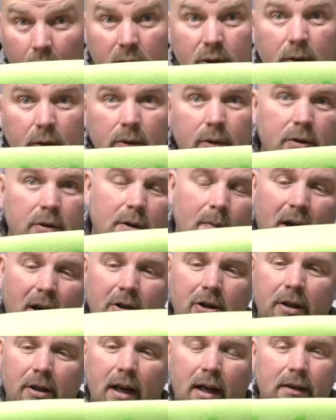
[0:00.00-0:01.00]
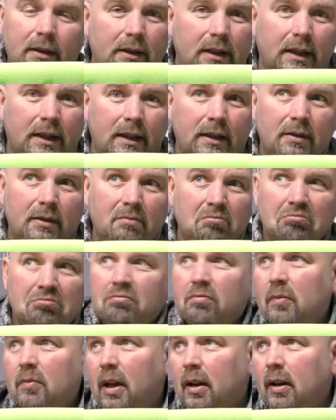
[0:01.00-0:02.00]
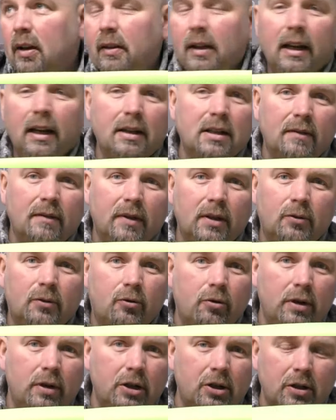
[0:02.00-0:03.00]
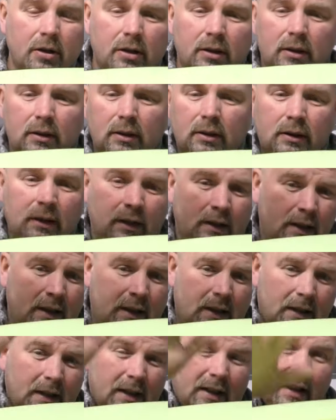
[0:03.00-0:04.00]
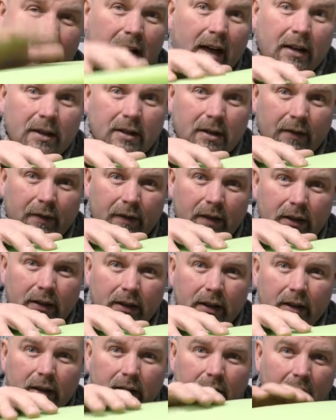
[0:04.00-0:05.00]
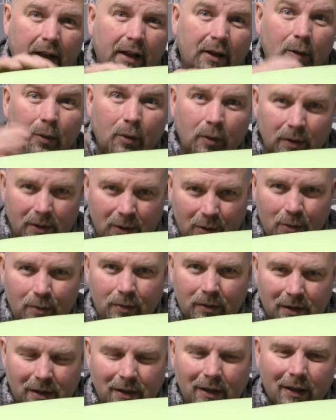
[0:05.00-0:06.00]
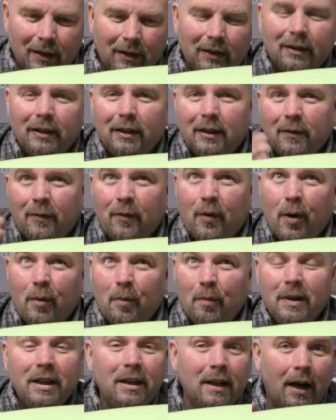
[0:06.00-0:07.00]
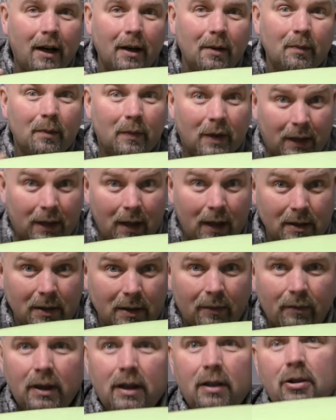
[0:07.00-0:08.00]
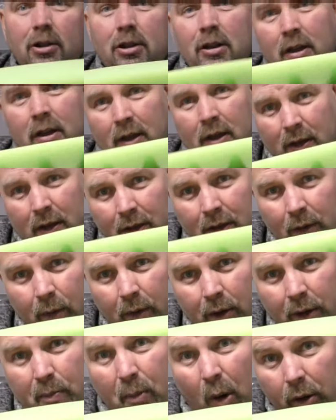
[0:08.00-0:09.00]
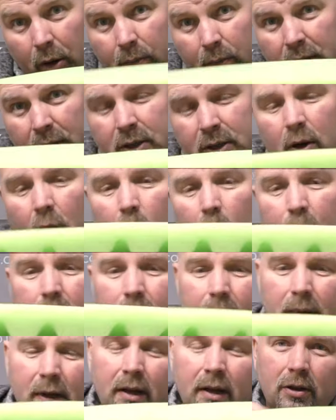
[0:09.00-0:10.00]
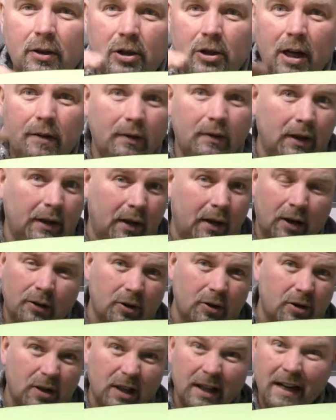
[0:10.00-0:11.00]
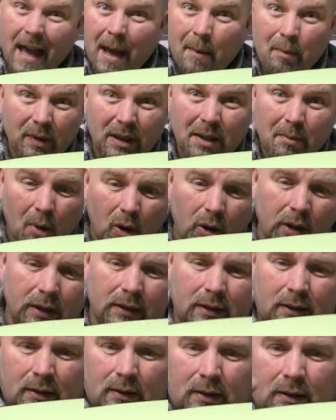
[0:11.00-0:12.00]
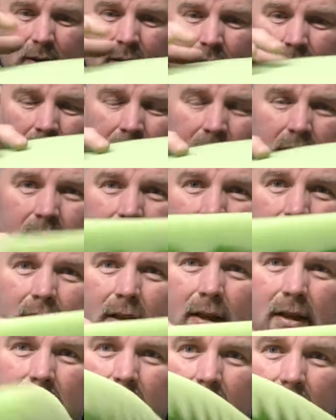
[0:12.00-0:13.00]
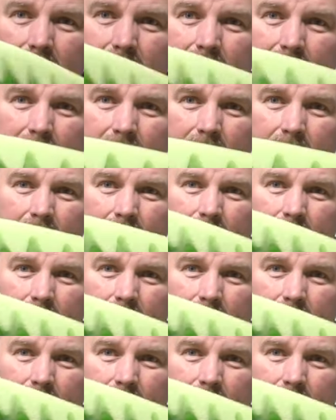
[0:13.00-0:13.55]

Also, just imagine that in the likes of a traditional canister filter, like an old school style thing from Eheim, the classic range, that work bottom to top and generally are just an empty bucket. Stick these lads in